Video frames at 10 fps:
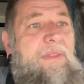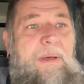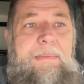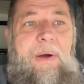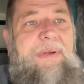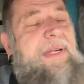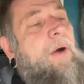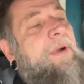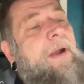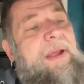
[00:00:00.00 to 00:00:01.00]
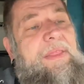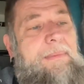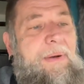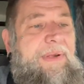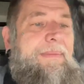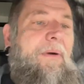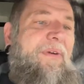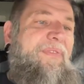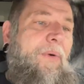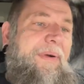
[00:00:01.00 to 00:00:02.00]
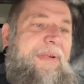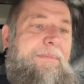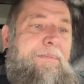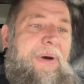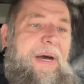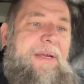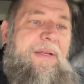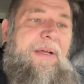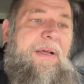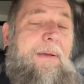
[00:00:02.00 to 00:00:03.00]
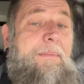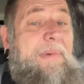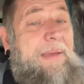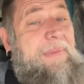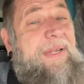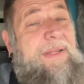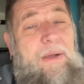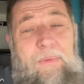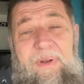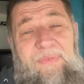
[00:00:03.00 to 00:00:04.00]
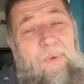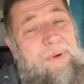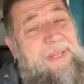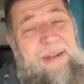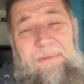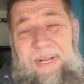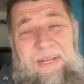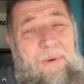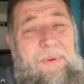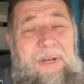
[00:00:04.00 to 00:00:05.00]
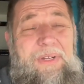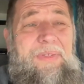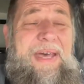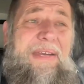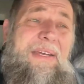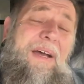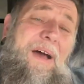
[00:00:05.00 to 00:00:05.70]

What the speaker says: the most cone area, the most motor force, but might be stuck with a fourth, and I really don't want to do that.